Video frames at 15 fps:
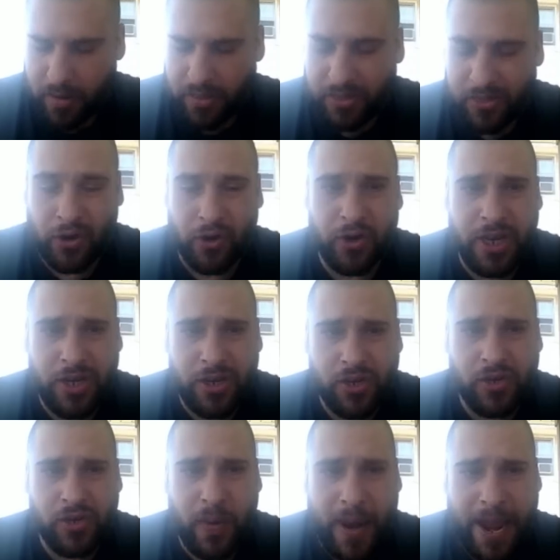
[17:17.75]

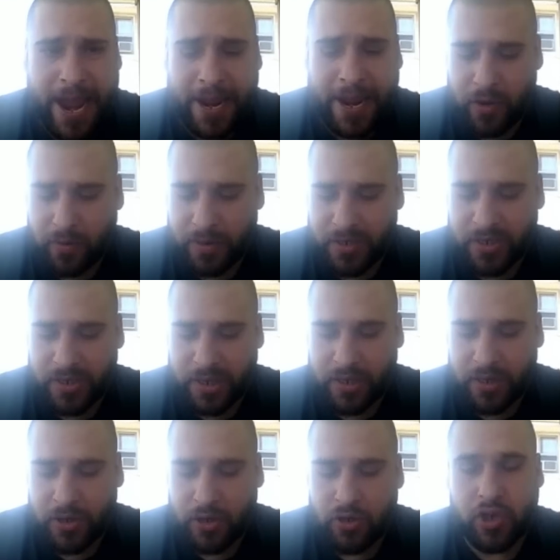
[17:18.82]
32 accuracy.
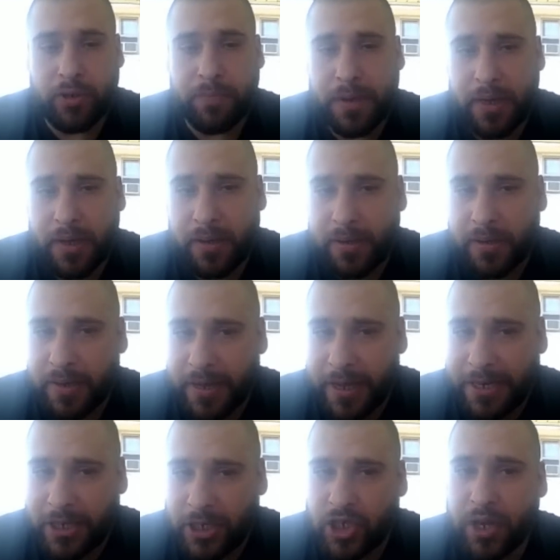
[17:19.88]
You should be
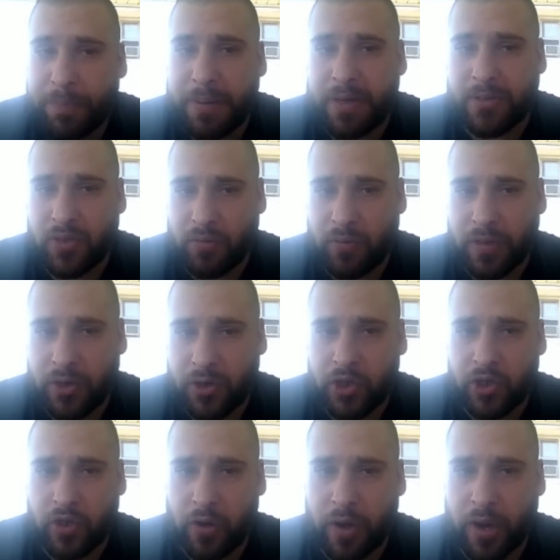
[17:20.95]
getting chip-ins with your
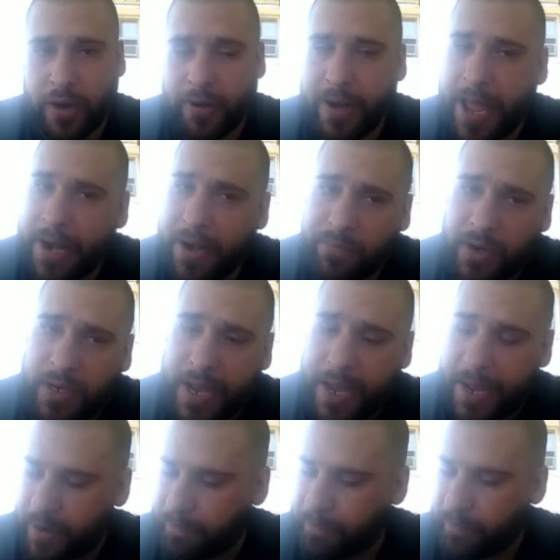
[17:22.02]
short iron. Not every
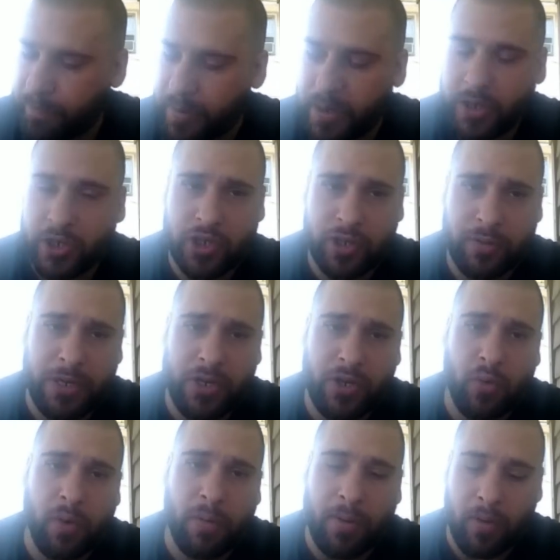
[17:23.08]
time, but it should be
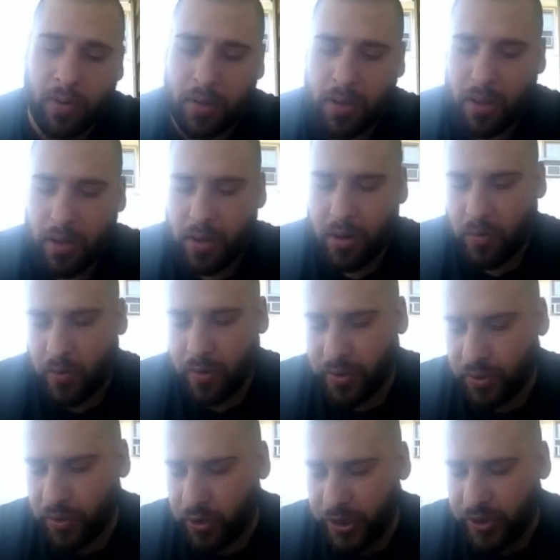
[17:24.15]
doable. With
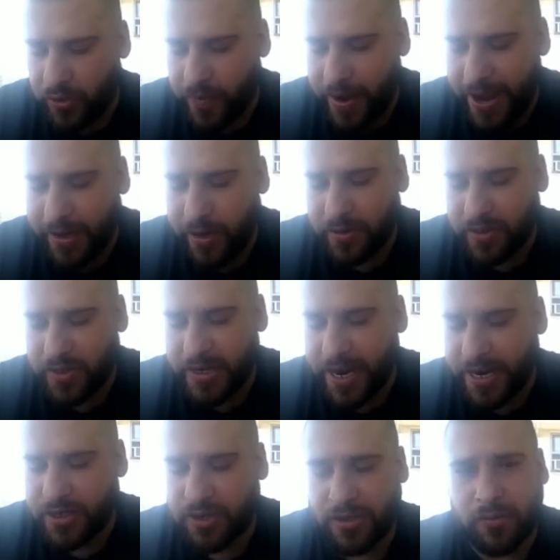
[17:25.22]
32 accuracy, I
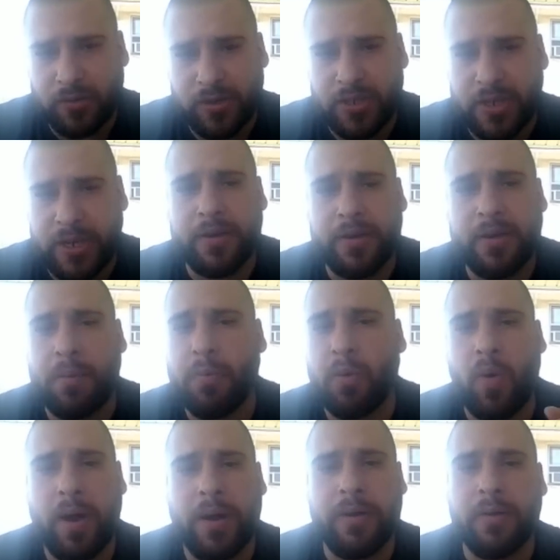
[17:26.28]
just don't see it. Number
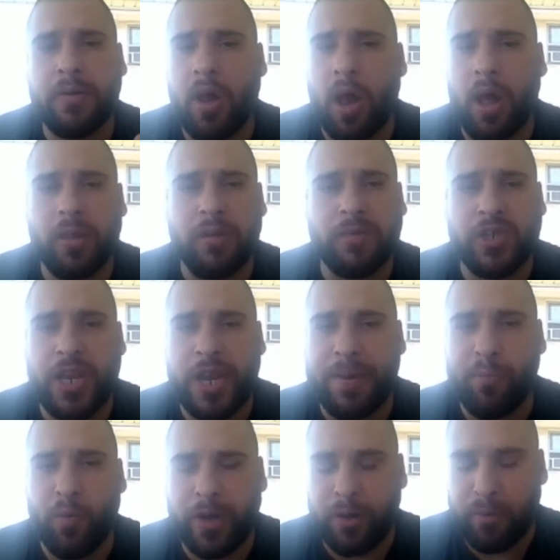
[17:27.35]
1 Hall of
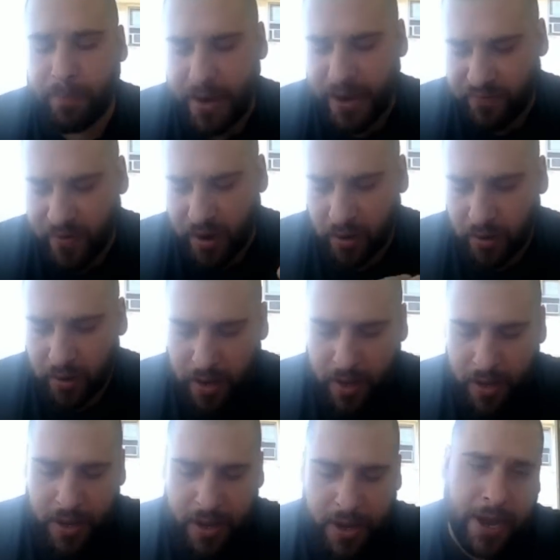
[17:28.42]
Shame winner by far.
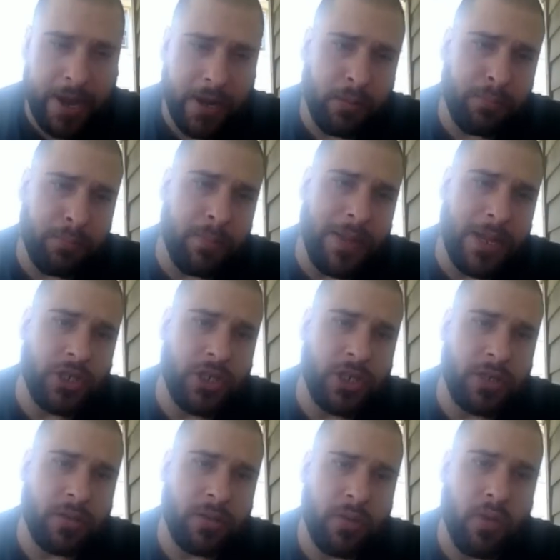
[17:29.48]
Honorable
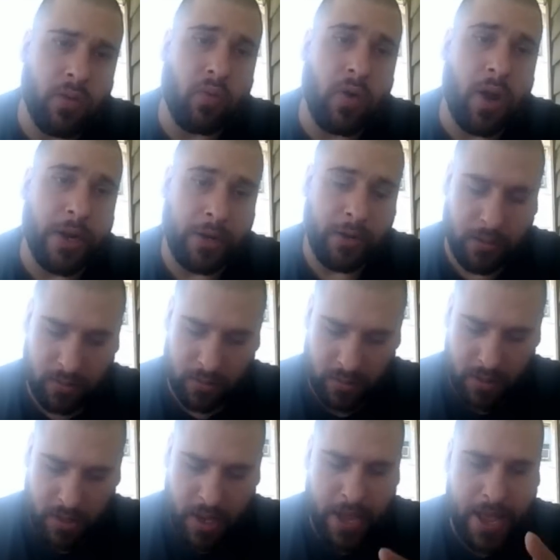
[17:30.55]
mention, the runner.
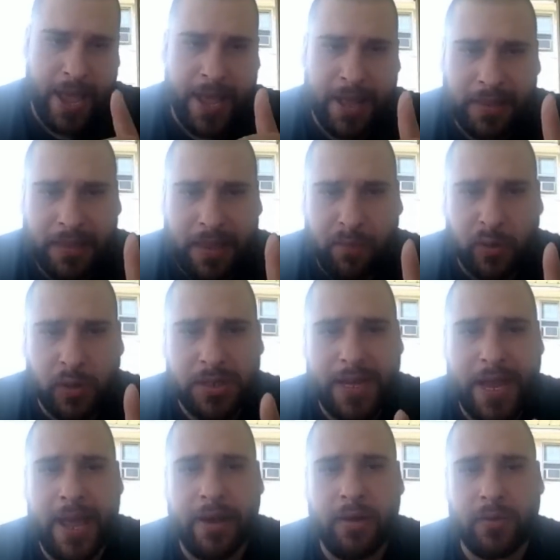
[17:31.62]
At level
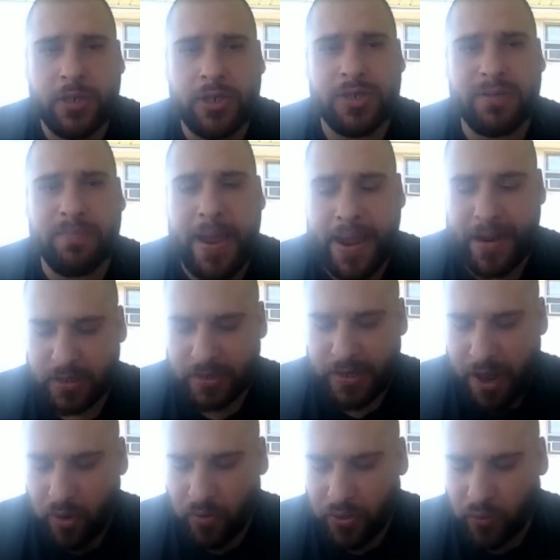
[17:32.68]
10, which is maxed
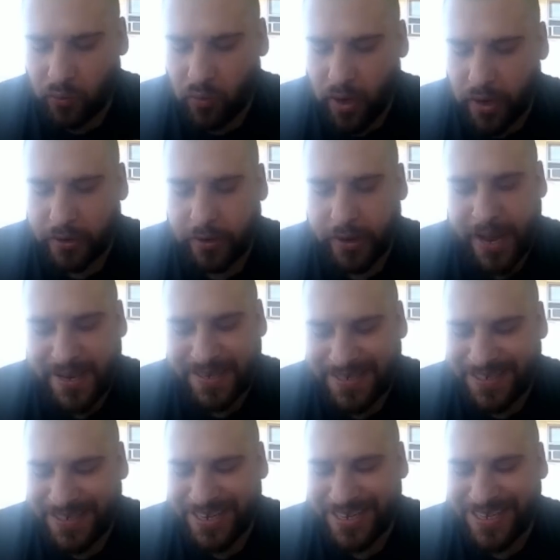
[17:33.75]
out, the runner has
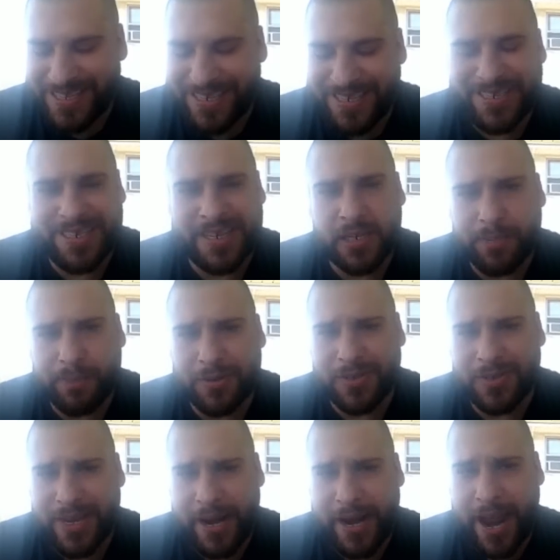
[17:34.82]

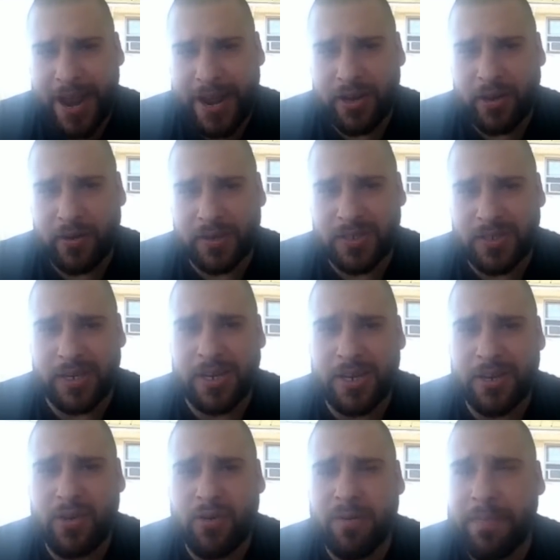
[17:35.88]
66% accuracy.
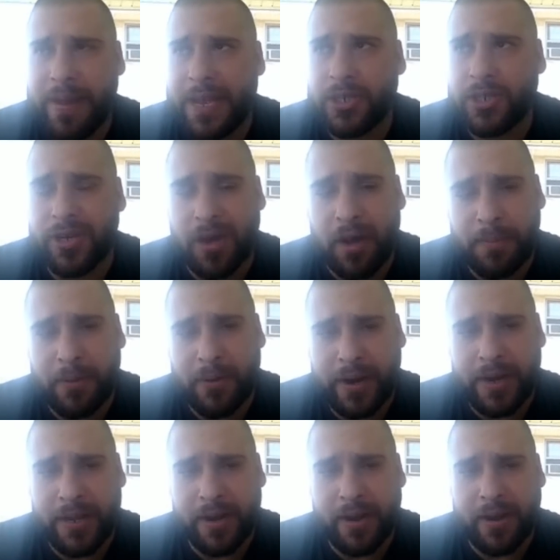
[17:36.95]
Can you imagine
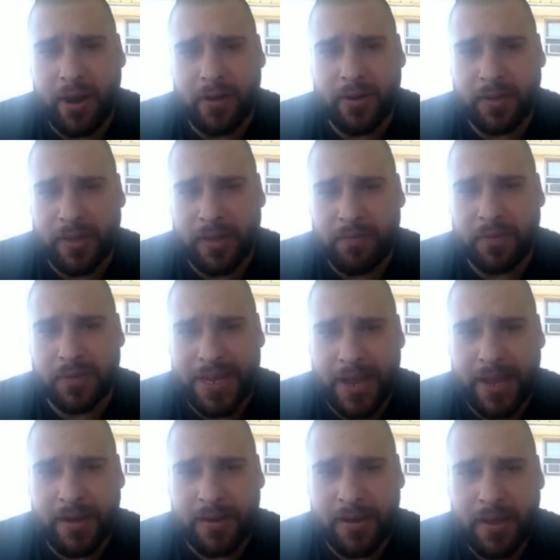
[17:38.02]
upgrading a card to level
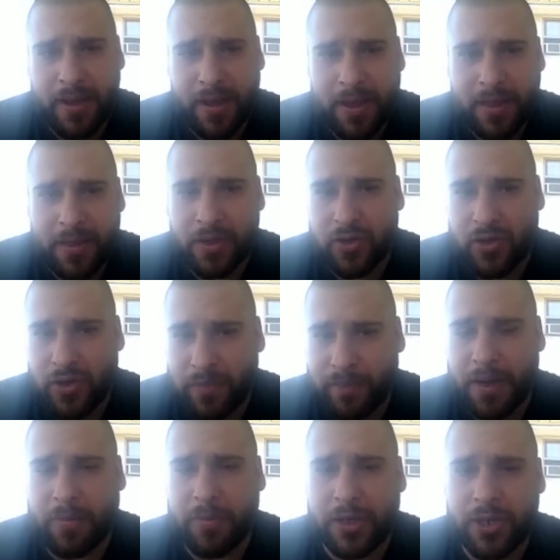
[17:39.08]
10 that you should
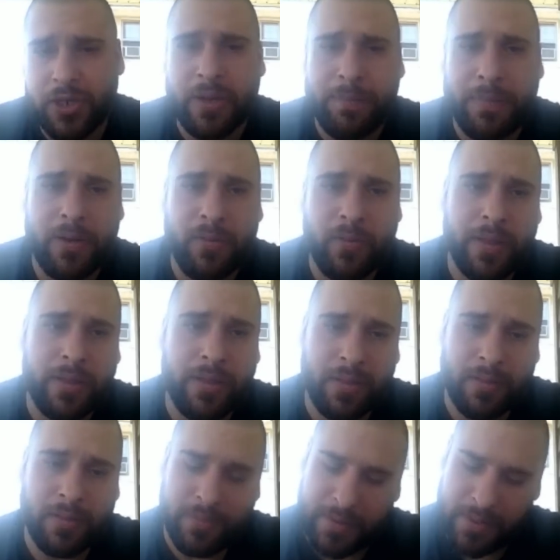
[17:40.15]
be able to chip in
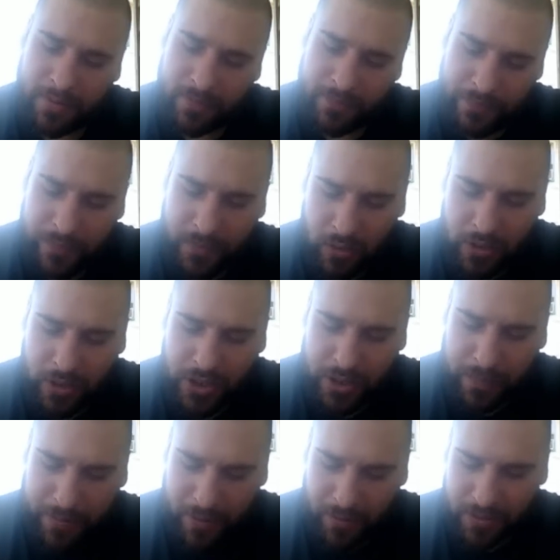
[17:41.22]
with? Well, you could
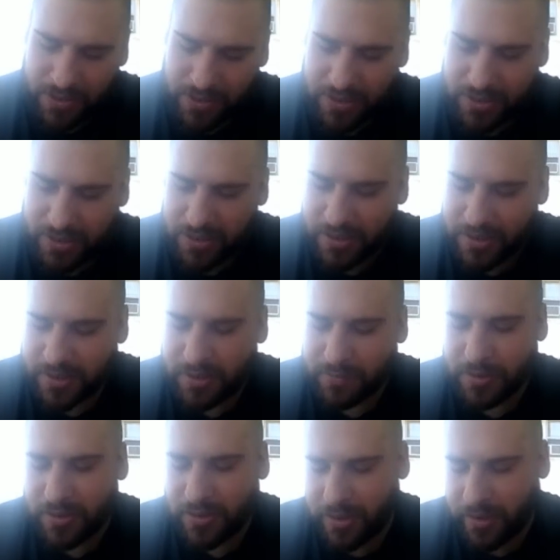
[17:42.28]
chip in with 66,
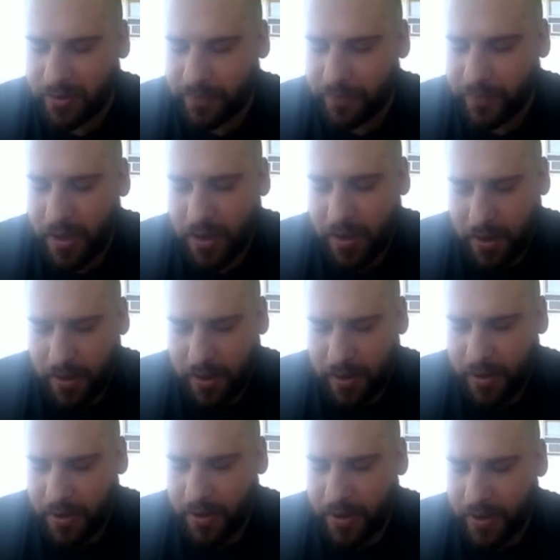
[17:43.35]
but still.
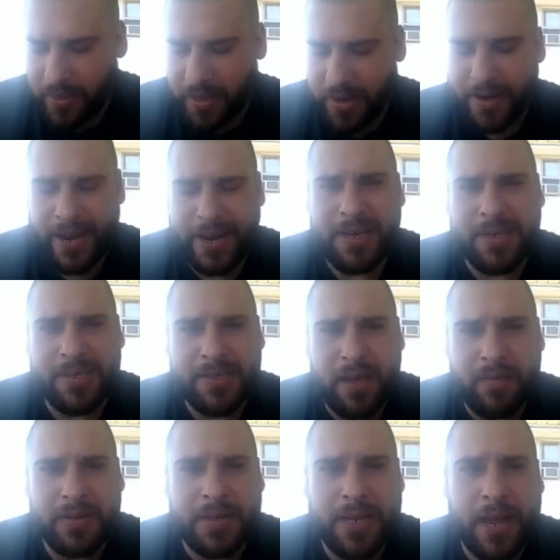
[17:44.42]
And then
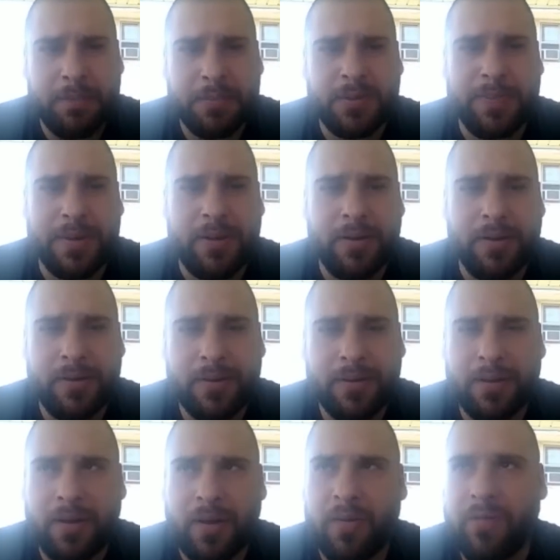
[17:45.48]
97 topspin.
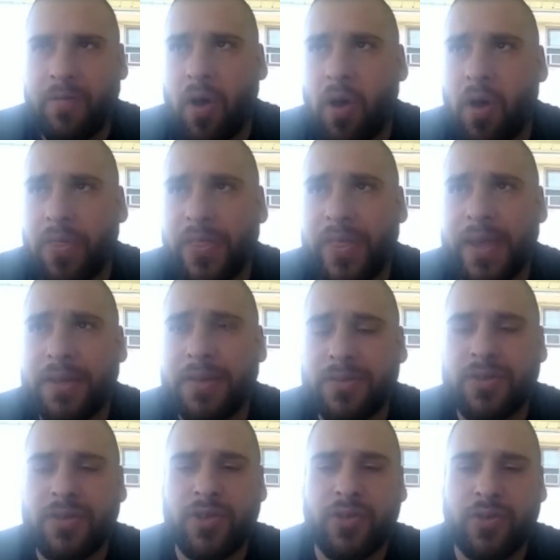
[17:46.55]
Of all
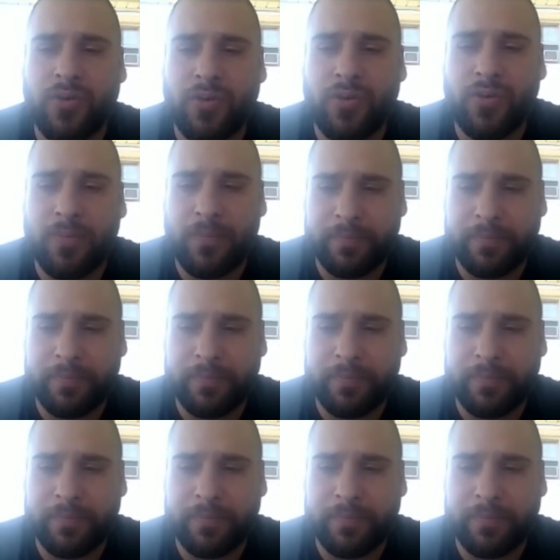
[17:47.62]
things to